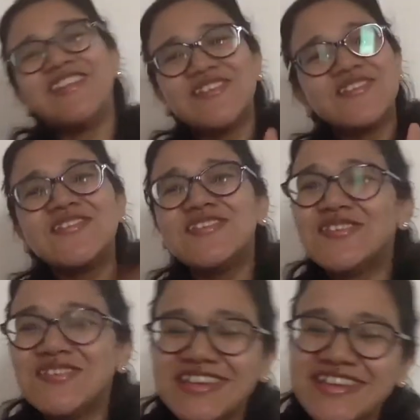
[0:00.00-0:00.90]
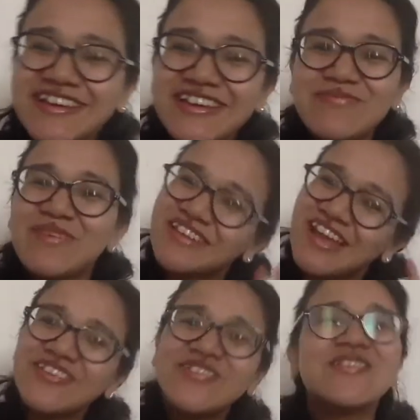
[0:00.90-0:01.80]
No, no, dear,
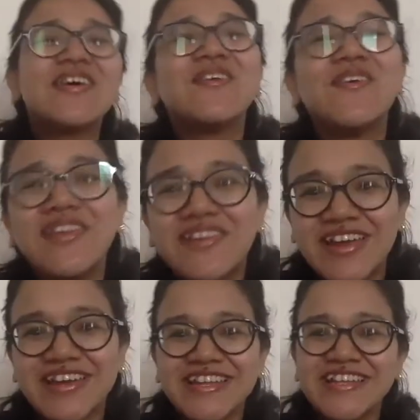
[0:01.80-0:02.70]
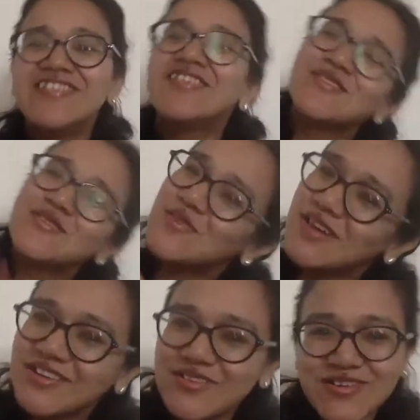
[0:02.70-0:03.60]
potatoes are all ready. Just go
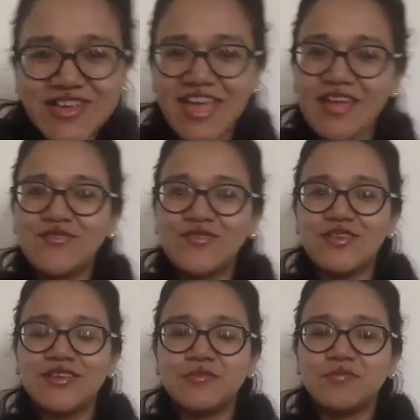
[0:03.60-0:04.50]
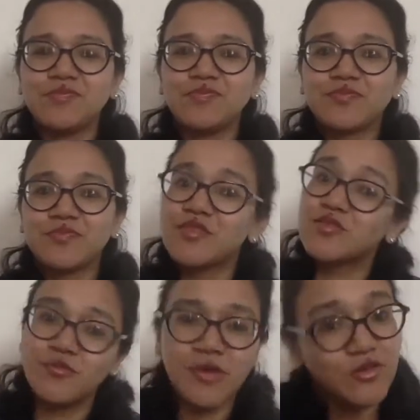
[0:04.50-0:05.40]
and look carefully. So
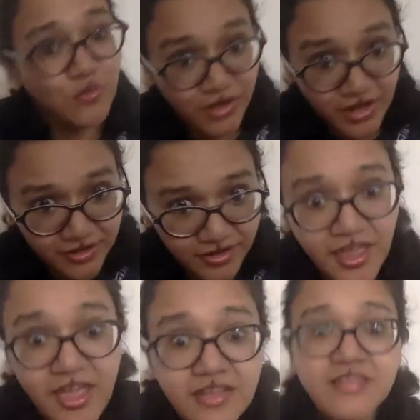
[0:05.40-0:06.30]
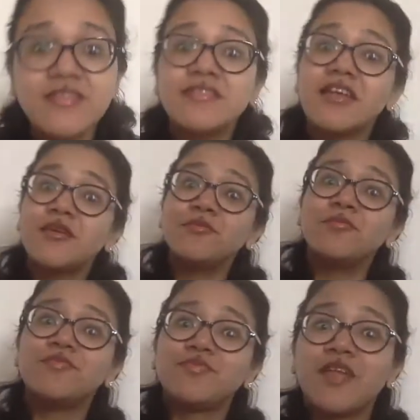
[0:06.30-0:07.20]
Maloo ran again this time.
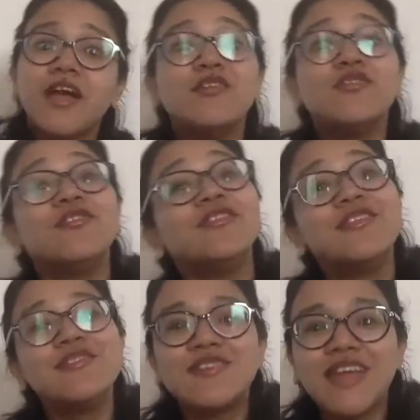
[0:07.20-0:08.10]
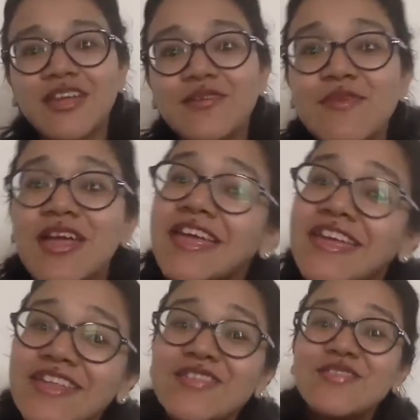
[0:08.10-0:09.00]
And you know, this time
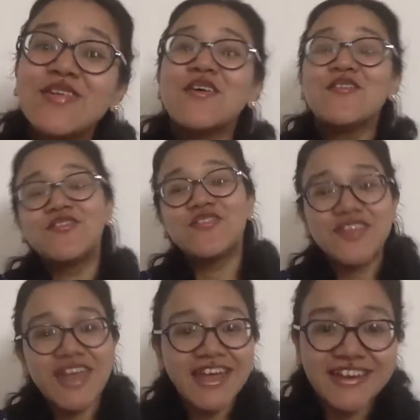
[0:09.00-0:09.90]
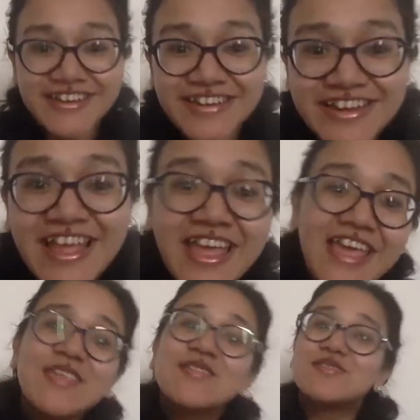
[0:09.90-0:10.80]
his friend,
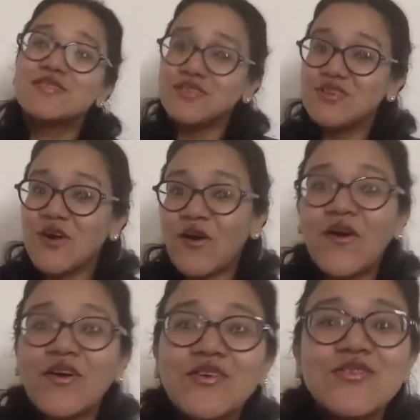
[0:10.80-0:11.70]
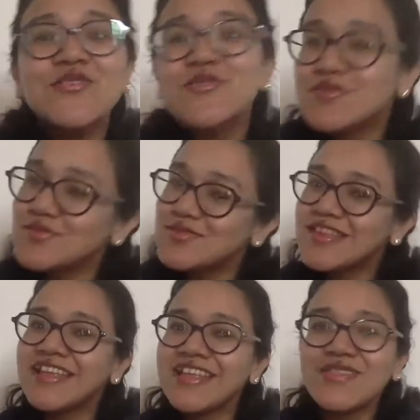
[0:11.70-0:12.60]
his dog who used to
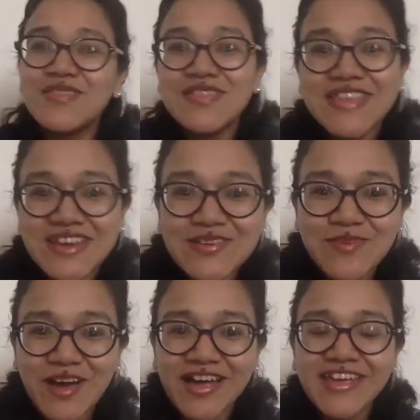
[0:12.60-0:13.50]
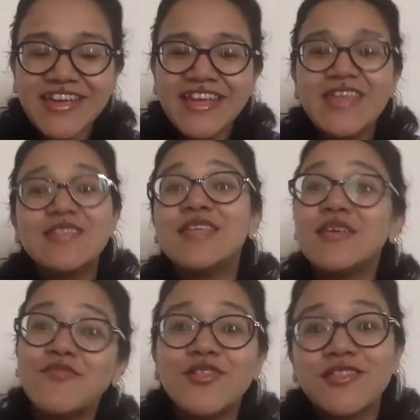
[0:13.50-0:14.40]
stay is nearby, his name was